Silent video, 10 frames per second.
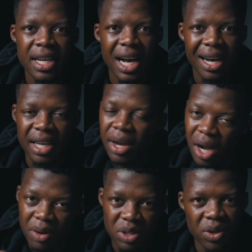
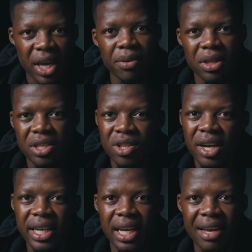I was okay with the
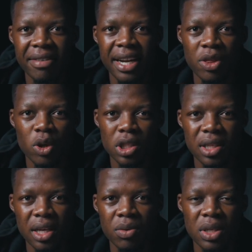starting 11. I thought
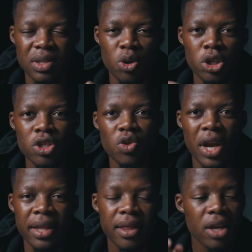it was good
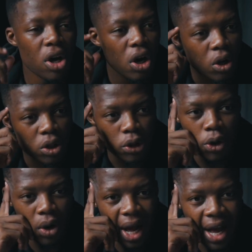strength,
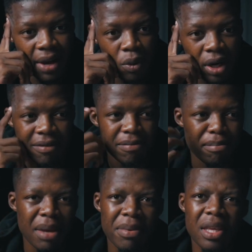although I would have
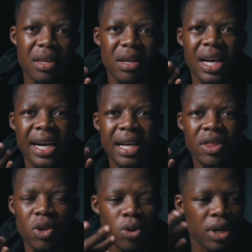maybe
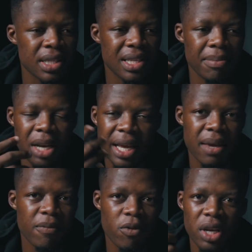thrown in someone like
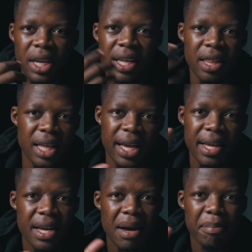Kimvuidi in there.
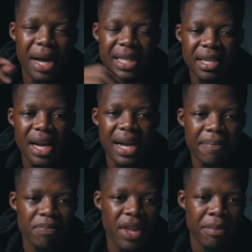But
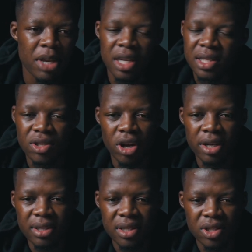I mean, it's
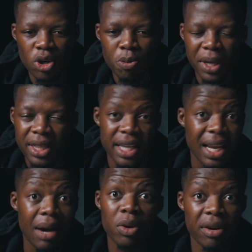no big deal.
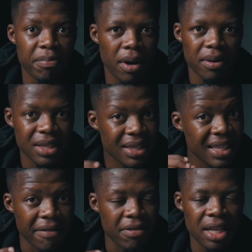I would have
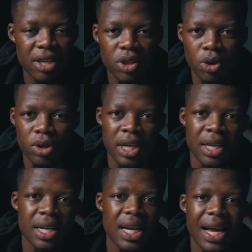definitely thrown in
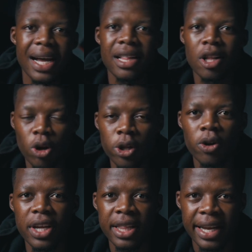
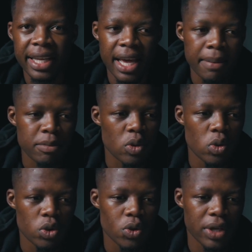Ndlondlo in that game
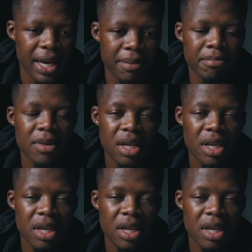to get him,